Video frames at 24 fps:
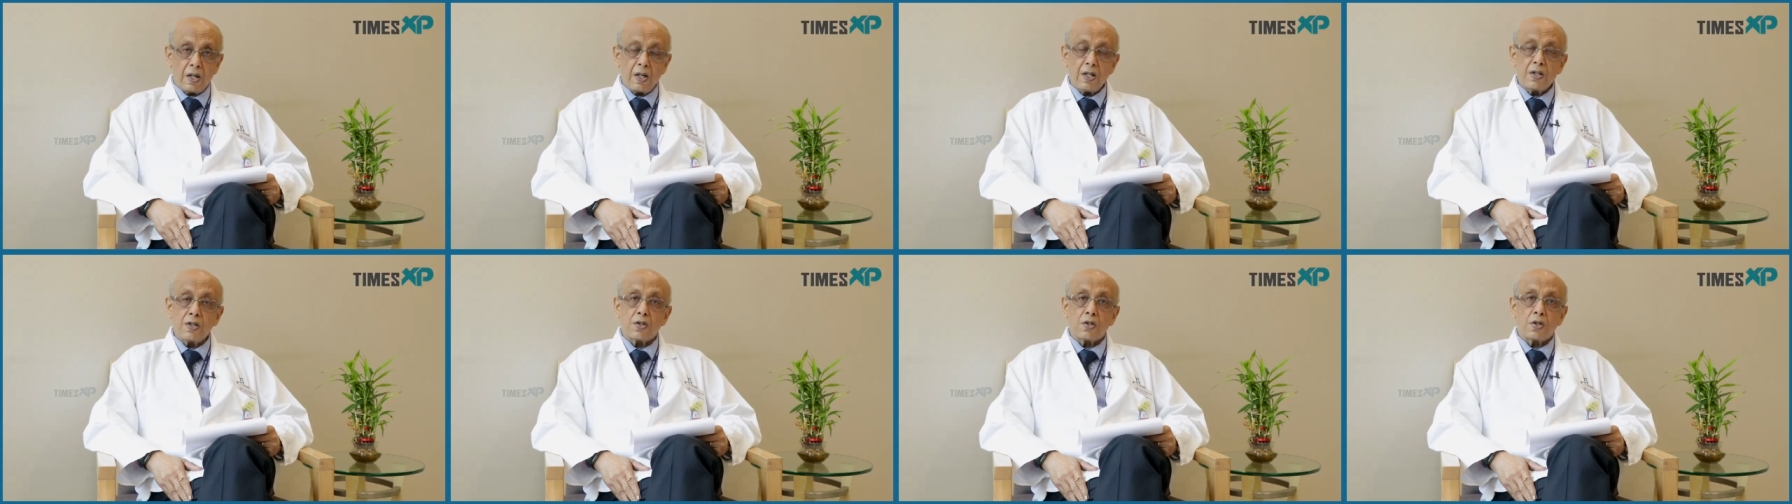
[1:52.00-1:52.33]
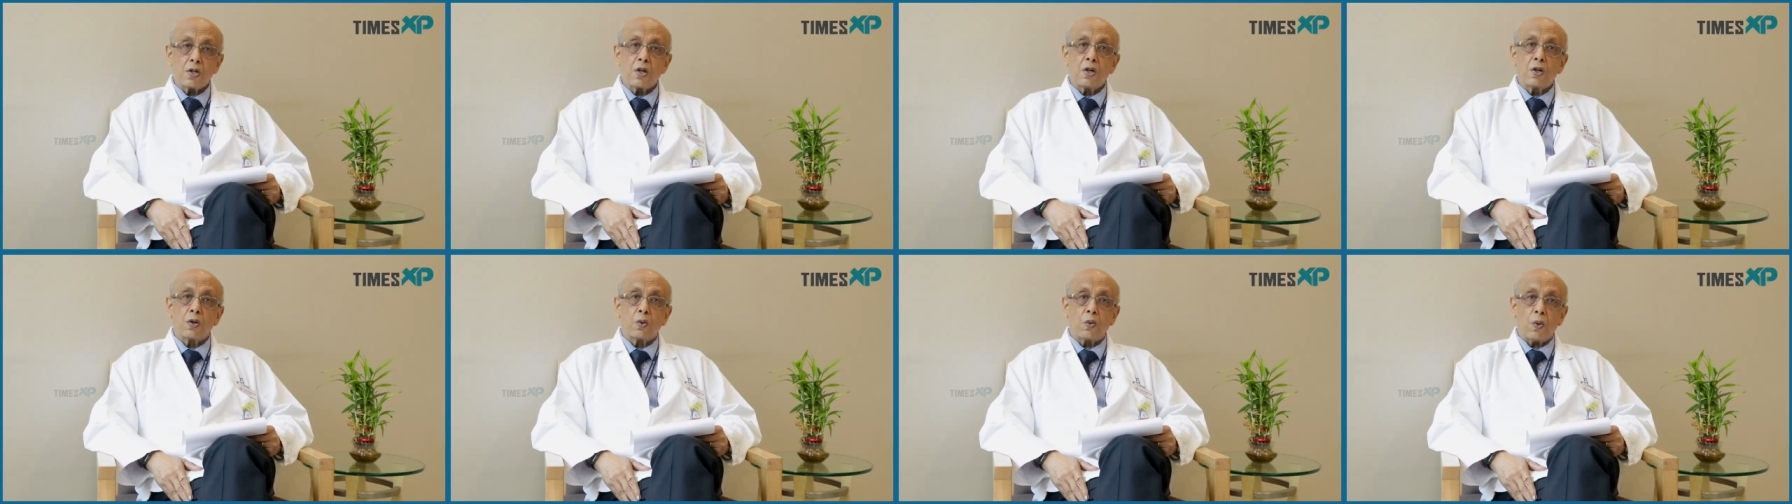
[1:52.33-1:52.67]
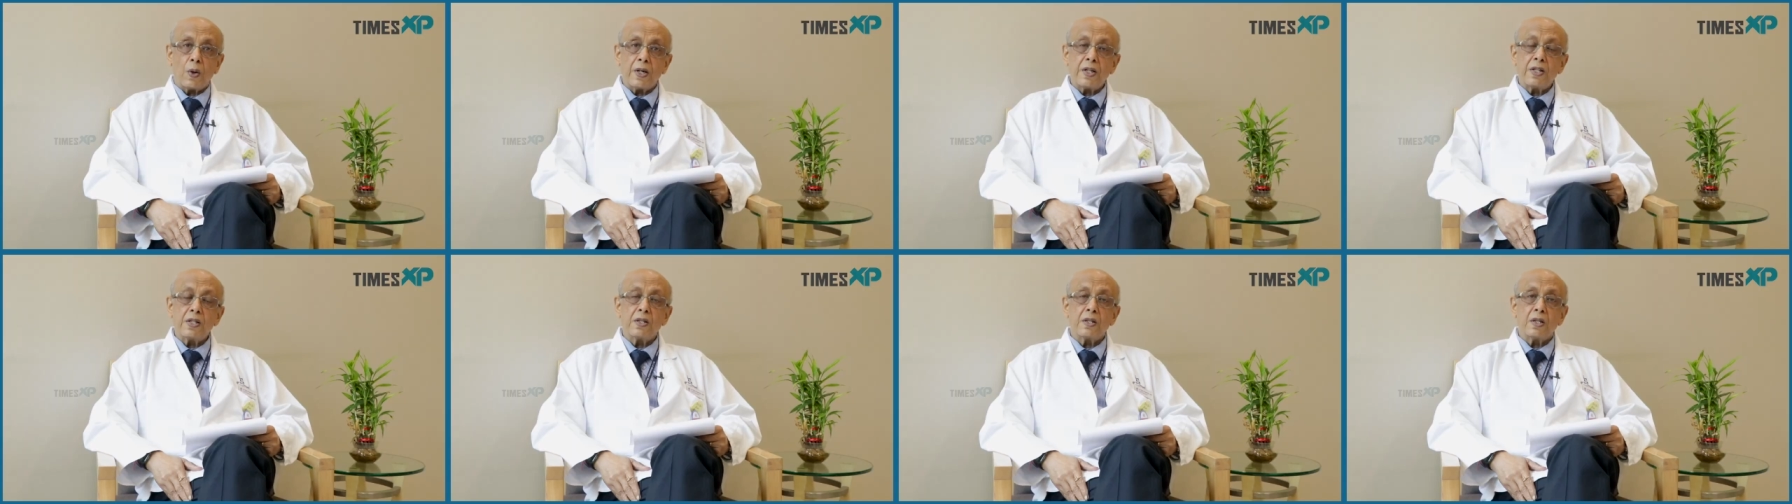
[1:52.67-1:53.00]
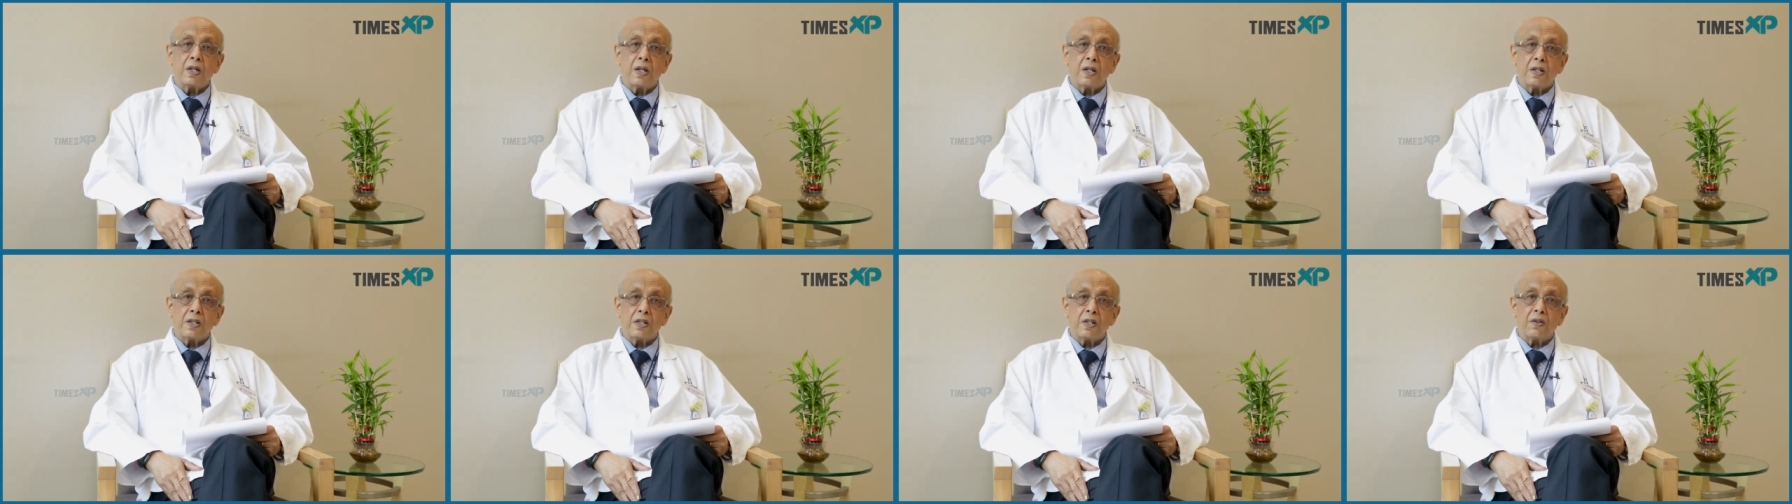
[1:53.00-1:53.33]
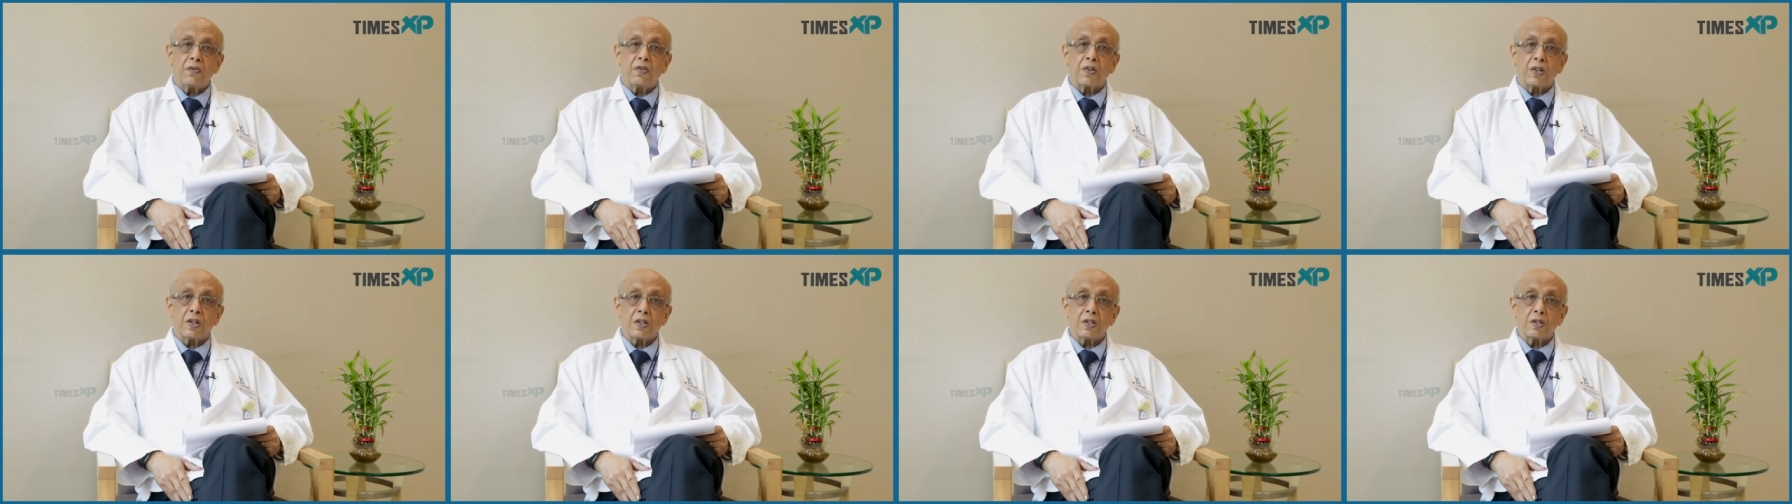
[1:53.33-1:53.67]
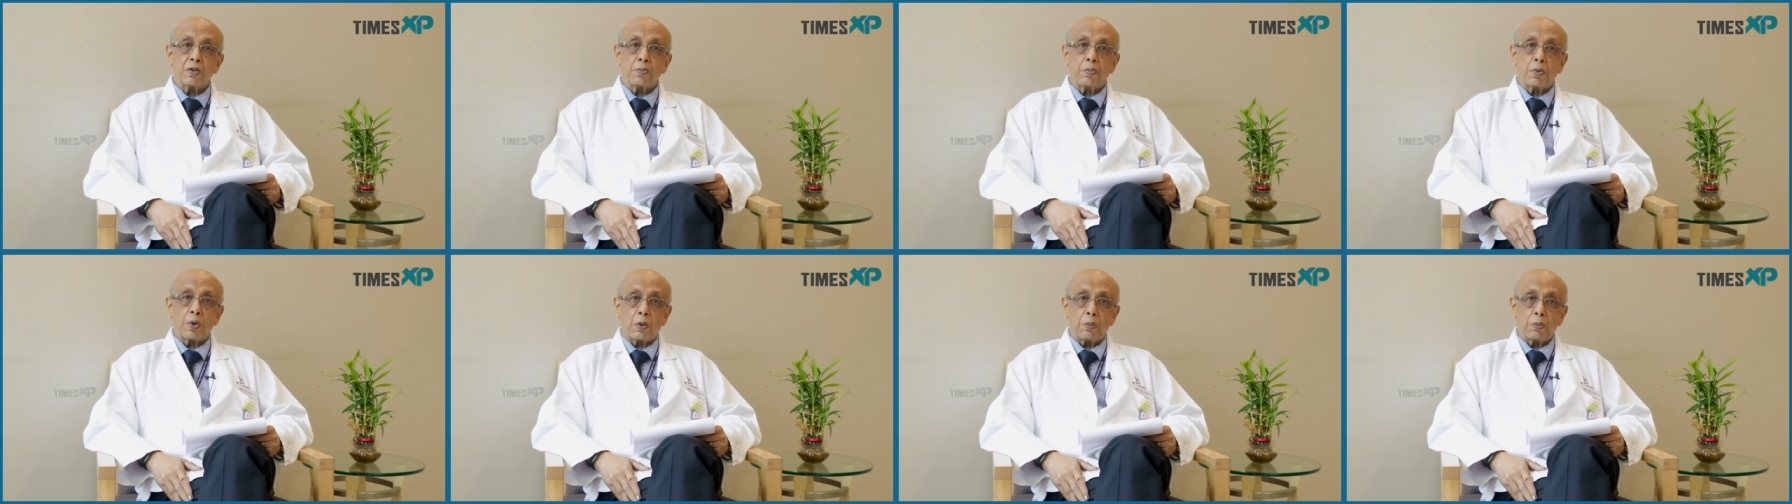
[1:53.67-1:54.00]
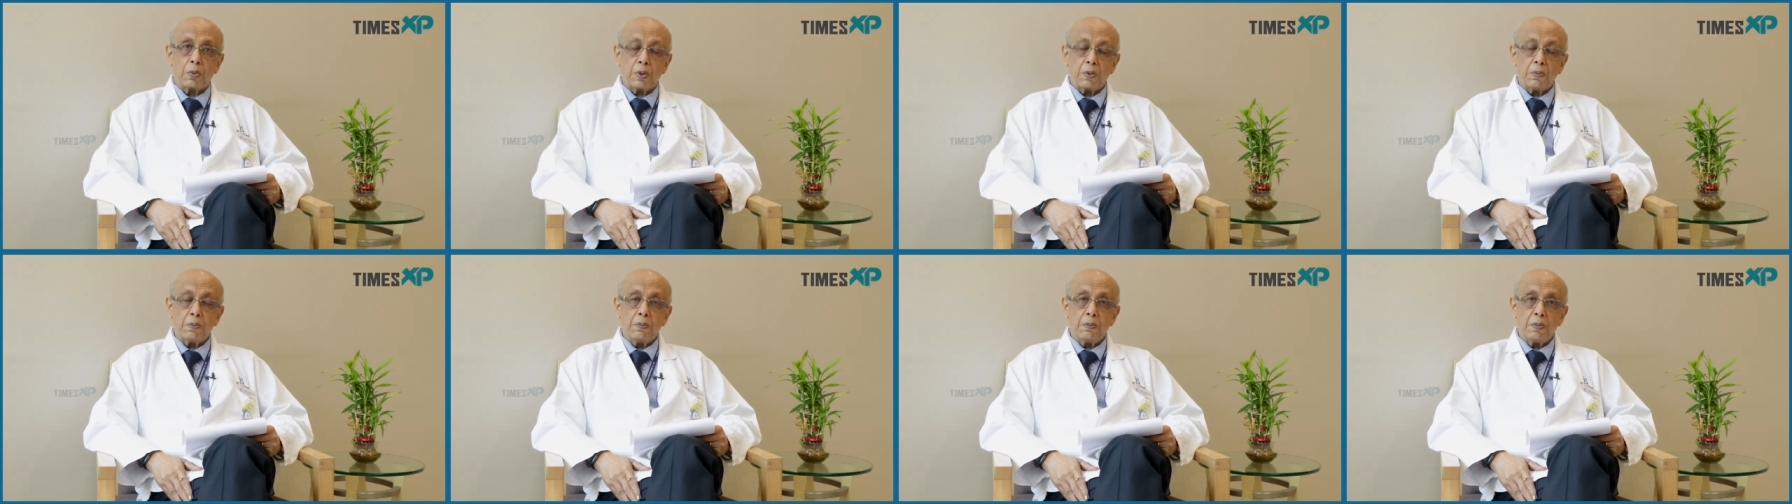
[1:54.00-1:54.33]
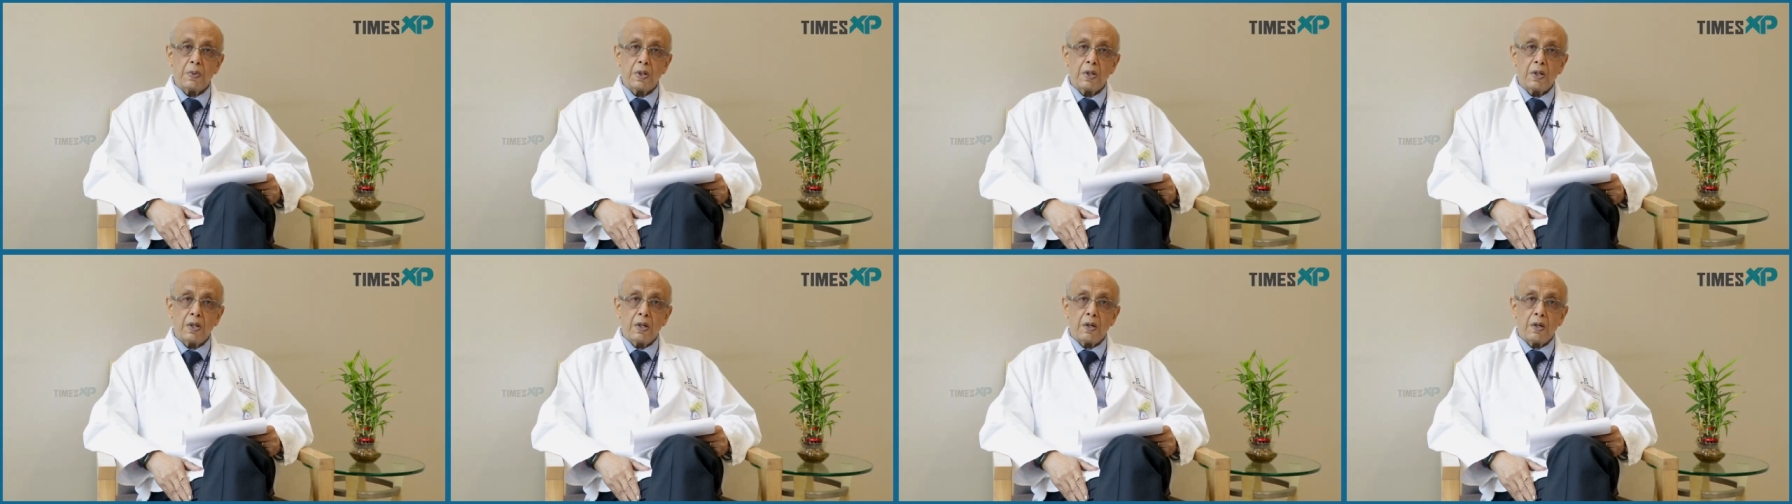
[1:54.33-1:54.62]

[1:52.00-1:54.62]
is quite a difficult problem